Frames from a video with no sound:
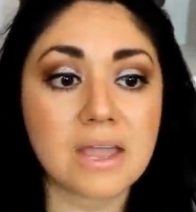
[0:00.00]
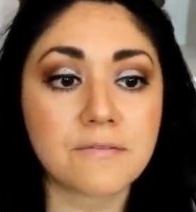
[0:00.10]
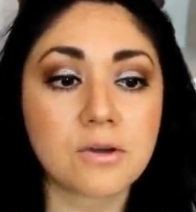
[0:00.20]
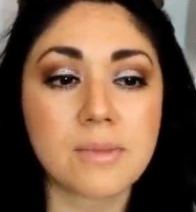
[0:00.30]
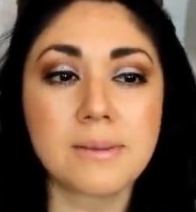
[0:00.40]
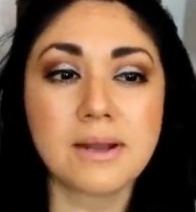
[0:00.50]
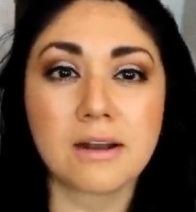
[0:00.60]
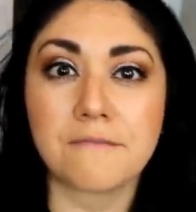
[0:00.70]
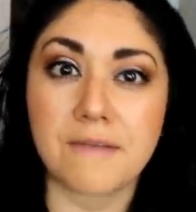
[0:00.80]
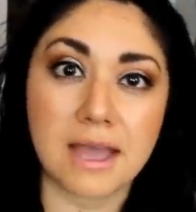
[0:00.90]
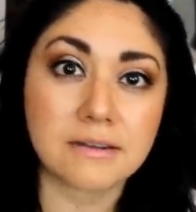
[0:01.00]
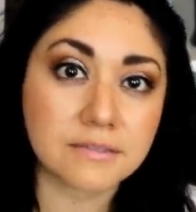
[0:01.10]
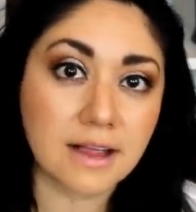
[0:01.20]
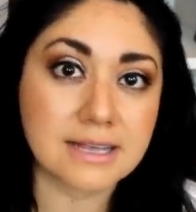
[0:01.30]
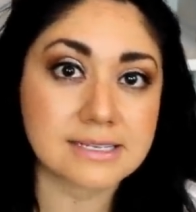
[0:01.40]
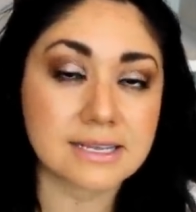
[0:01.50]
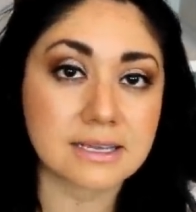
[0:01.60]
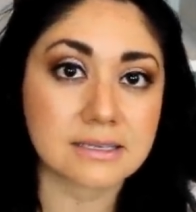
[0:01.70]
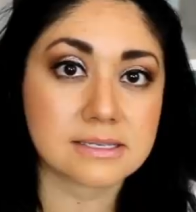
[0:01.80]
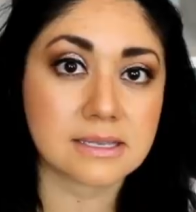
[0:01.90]
if you're maybe not a fan of
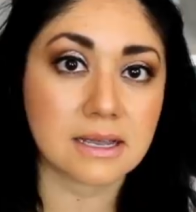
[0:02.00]
classics,